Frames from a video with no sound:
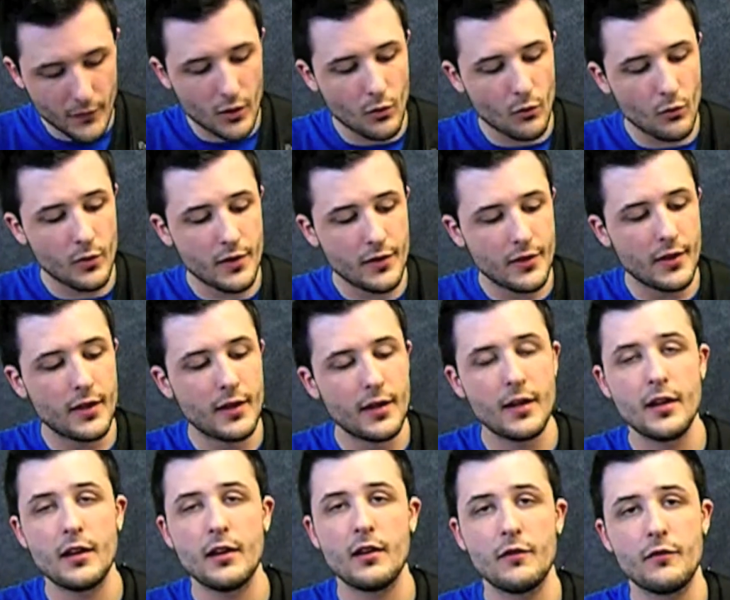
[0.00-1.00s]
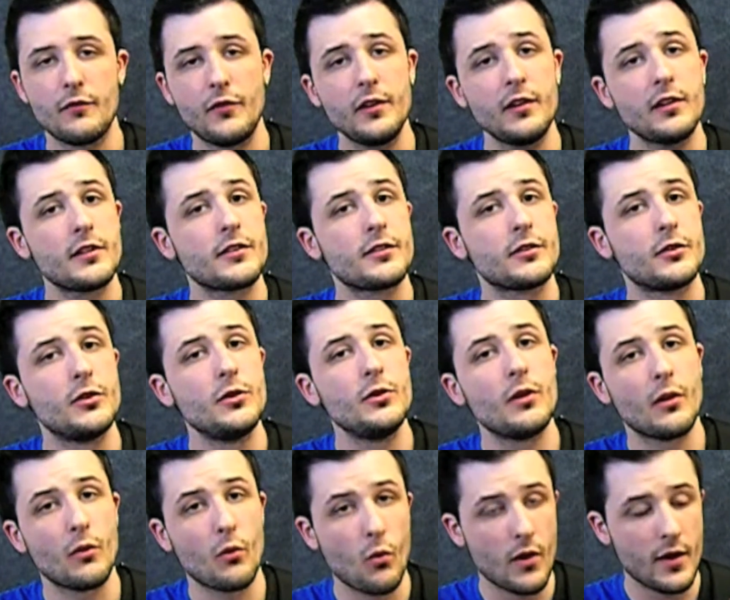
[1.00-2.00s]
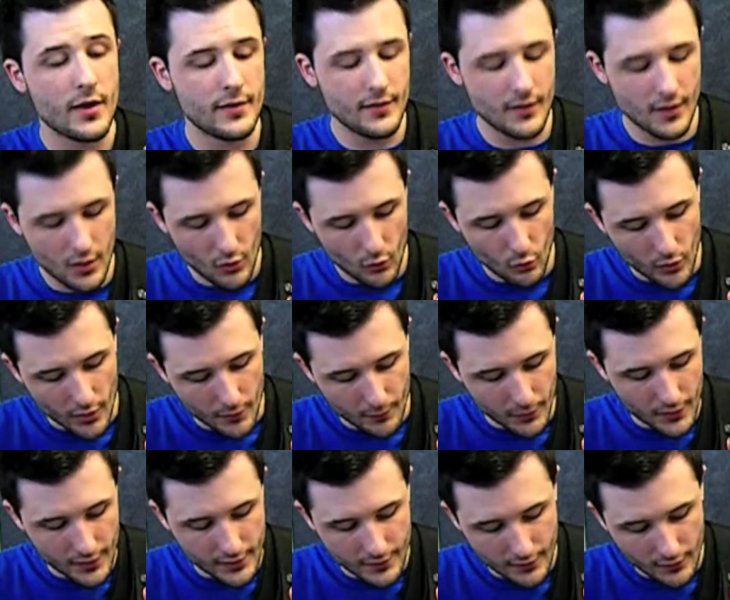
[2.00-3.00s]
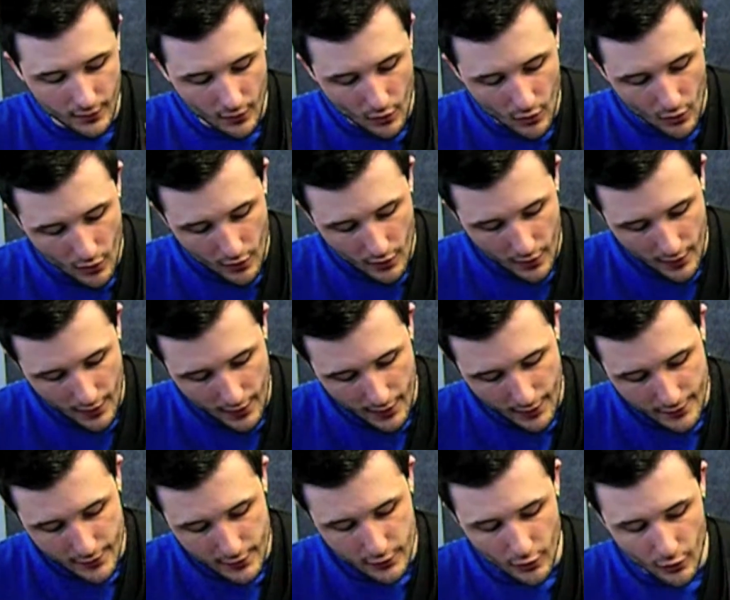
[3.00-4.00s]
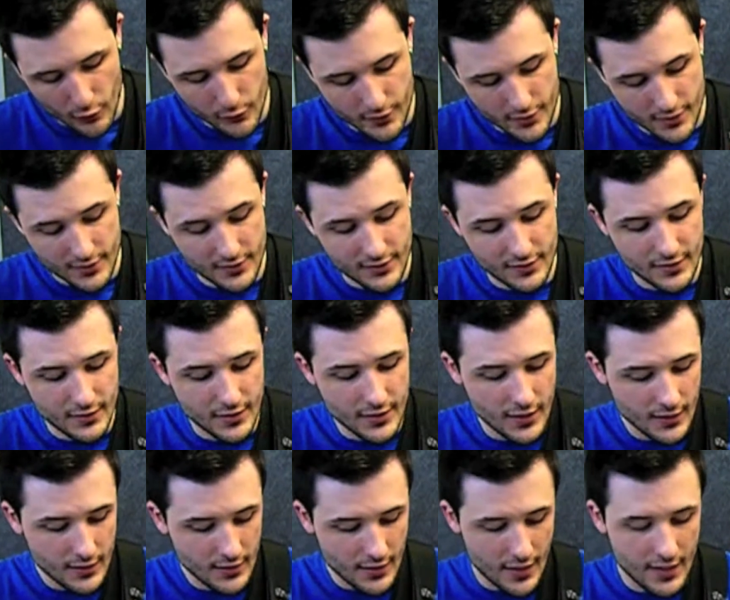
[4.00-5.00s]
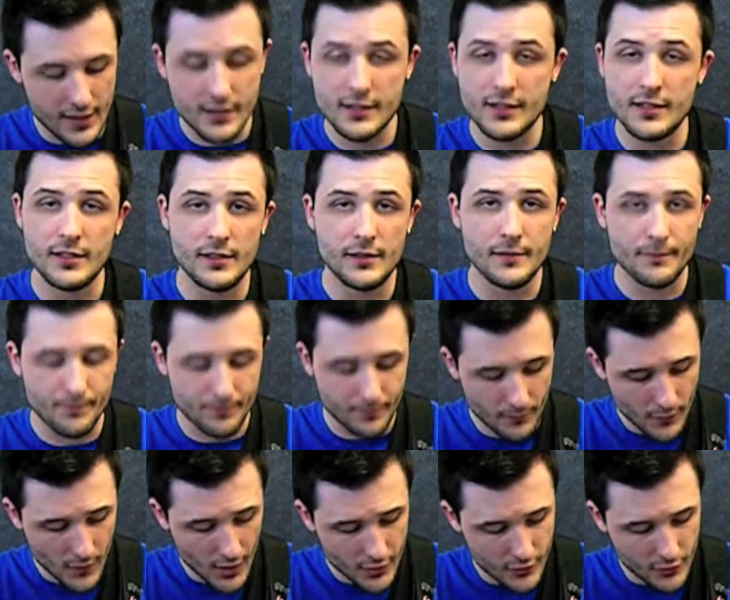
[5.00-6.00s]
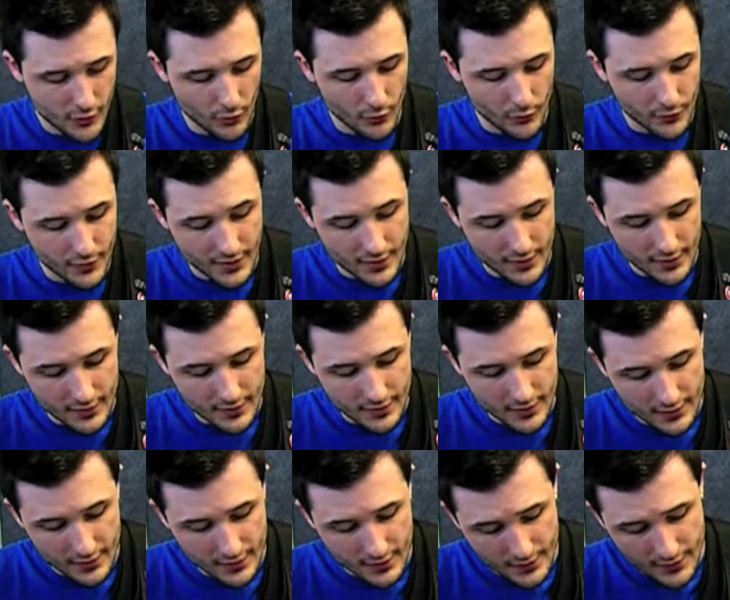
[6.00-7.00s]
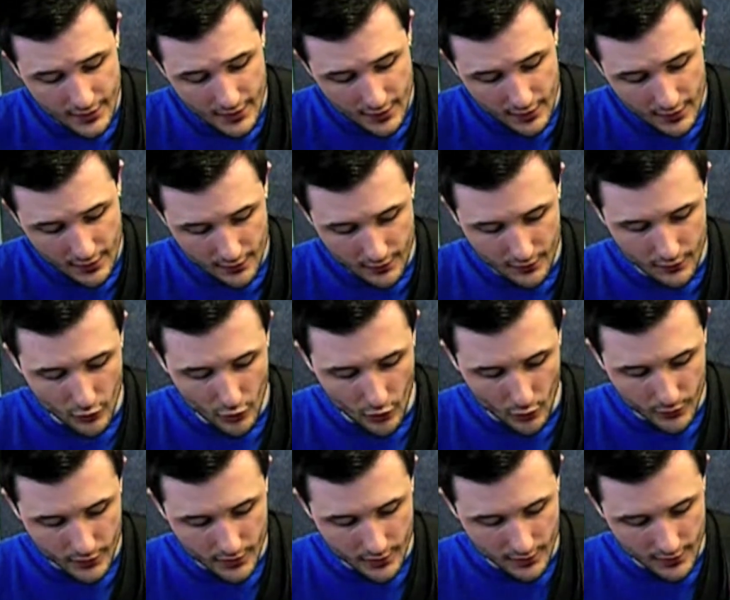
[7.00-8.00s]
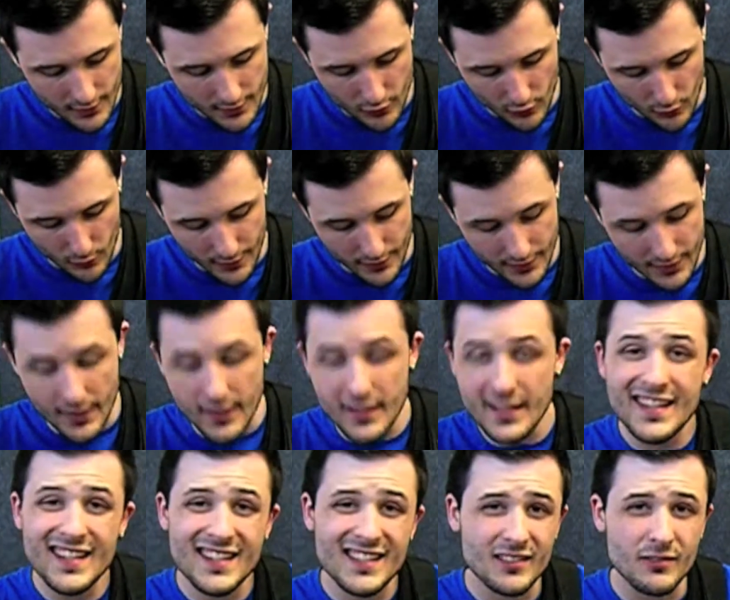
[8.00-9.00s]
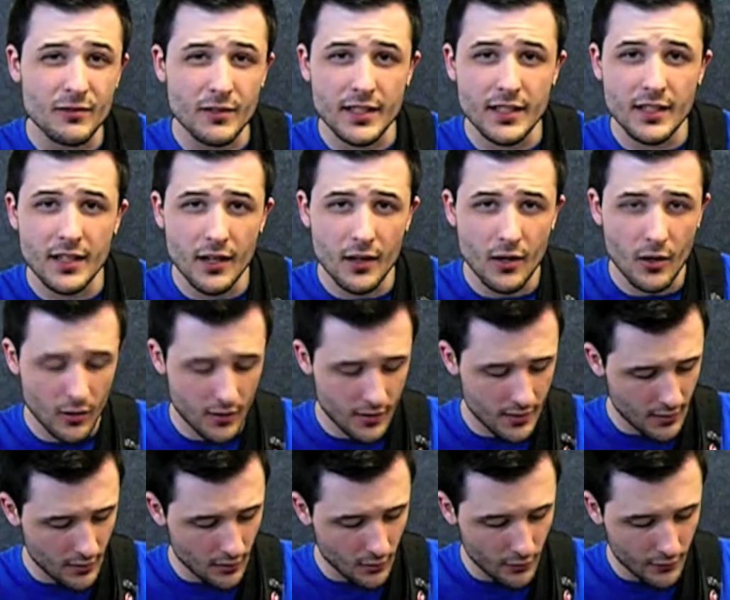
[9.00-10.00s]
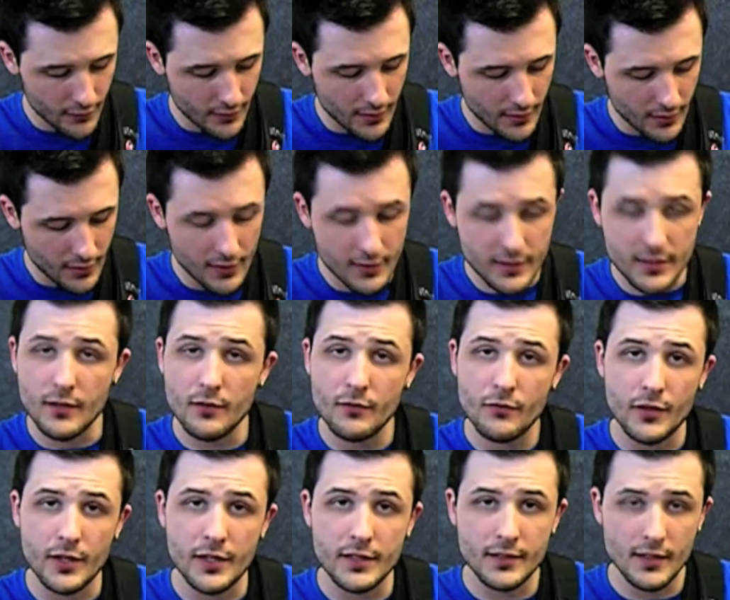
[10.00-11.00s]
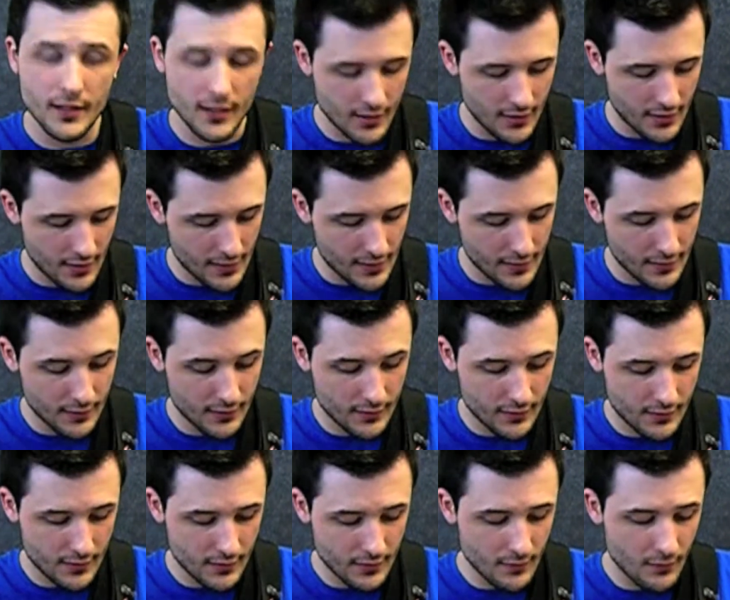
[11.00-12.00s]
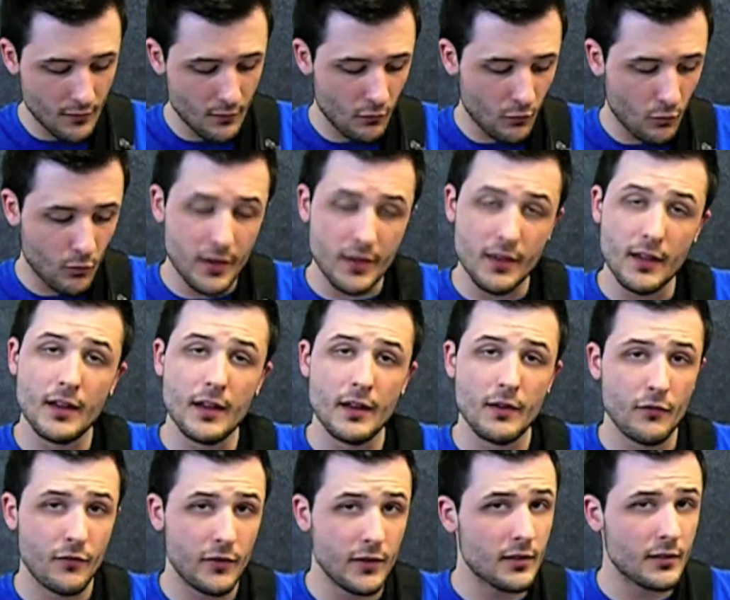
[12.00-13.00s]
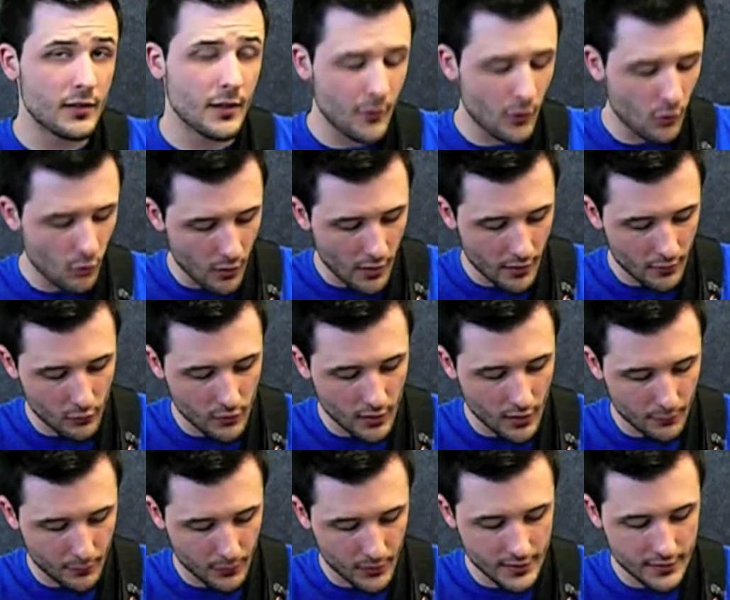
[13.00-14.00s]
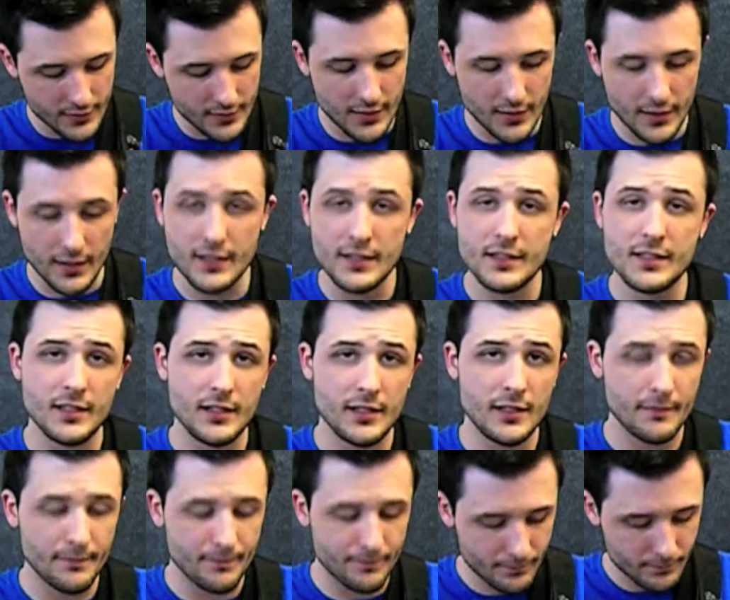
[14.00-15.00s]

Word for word: with the fingers 2 and 1, we are playing uh, the notes D and C. So the D note is over the E string on the 10th fret, and with the finger number 1 we are playing the C